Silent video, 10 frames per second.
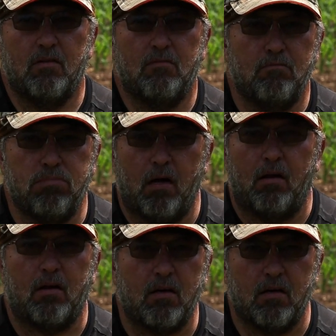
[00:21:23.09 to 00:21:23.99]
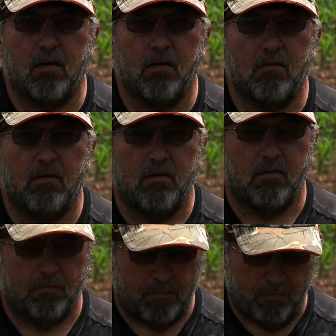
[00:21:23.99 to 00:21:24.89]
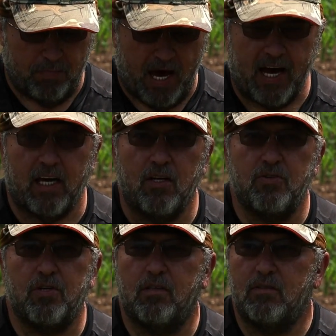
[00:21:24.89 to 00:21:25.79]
bulk package,